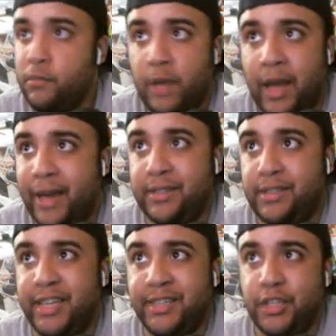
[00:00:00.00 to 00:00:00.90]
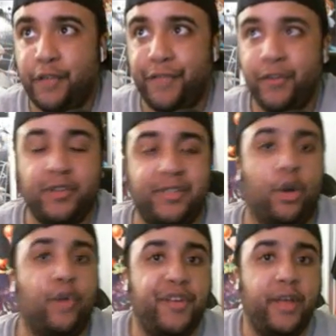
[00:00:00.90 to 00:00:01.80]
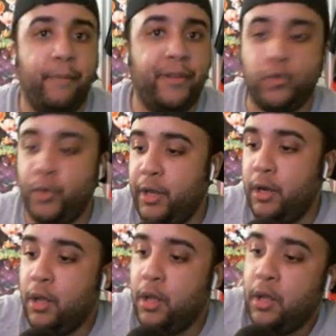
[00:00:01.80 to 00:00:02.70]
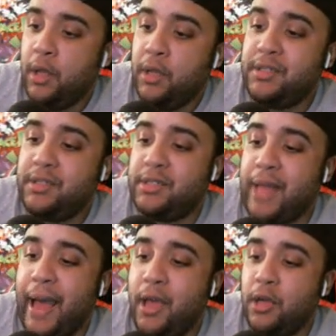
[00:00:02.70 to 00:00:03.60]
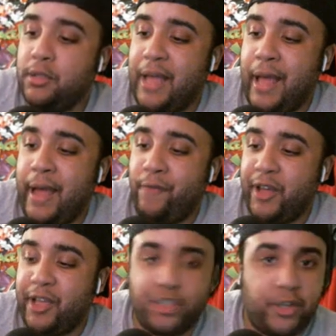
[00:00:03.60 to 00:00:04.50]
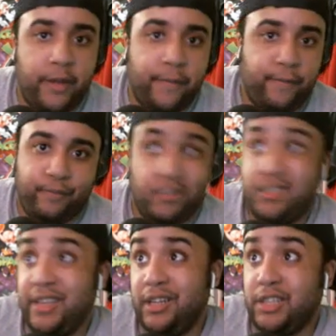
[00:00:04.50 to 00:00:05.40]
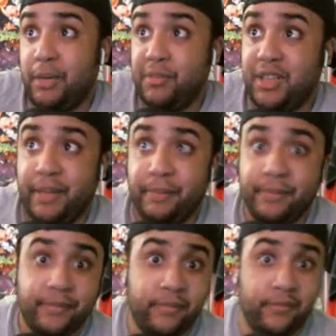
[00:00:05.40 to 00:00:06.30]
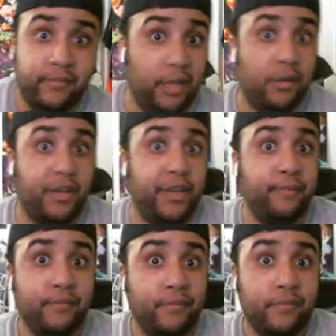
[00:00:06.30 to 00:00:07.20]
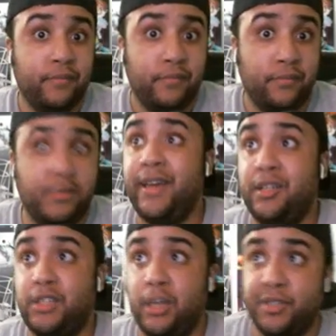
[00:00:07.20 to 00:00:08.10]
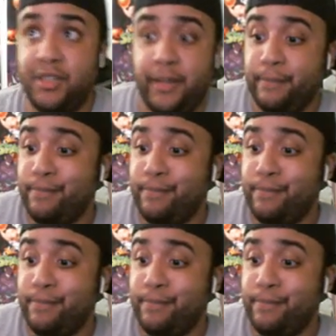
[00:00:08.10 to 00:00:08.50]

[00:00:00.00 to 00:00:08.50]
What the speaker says: I can see this feud is not over yet between Styles and Ricochet. Take it to SummerSlam. Low key. Take it to SummerSlam.